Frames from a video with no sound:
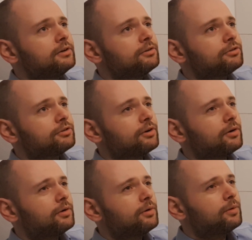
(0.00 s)
So
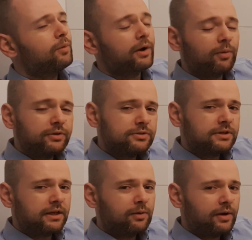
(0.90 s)
what I want you to
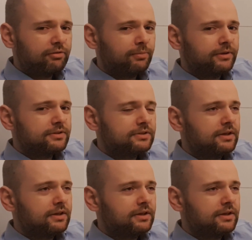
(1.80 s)
take away from this